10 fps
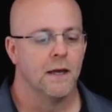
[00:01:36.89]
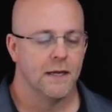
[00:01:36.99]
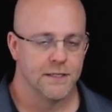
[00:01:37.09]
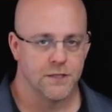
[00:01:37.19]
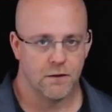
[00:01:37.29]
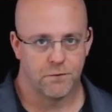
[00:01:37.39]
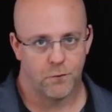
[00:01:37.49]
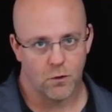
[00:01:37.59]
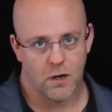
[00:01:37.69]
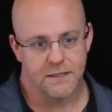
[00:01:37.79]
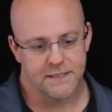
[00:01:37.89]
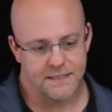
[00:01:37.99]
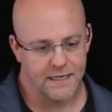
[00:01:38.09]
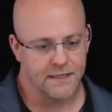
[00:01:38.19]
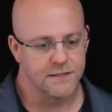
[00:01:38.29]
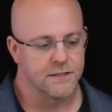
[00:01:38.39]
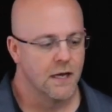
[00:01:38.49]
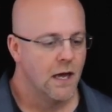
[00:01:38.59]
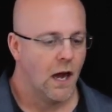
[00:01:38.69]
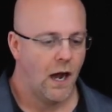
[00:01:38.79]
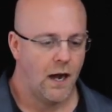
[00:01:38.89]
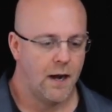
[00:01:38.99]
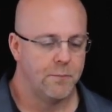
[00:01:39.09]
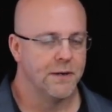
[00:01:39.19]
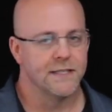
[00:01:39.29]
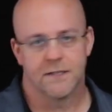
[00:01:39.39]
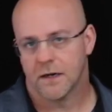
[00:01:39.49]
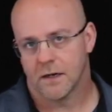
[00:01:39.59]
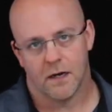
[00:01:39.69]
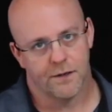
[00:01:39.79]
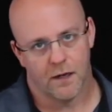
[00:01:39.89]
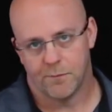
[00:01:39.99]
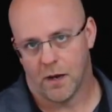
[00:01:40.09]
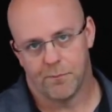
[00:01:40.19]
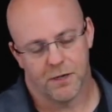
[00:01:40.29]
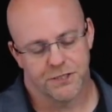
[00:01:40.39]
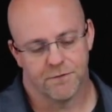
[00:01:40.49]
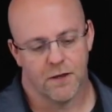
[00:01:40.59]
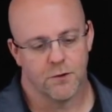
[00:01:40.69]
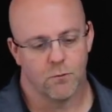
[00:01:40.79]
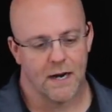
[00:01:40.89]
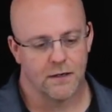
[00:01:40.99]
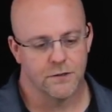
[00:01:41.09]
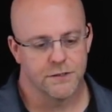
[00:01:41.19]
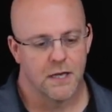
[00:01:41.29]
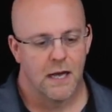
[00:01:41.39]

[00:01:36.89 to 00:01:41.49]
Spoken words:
It's on 4 on 6, but he's done it on a bunch of other records.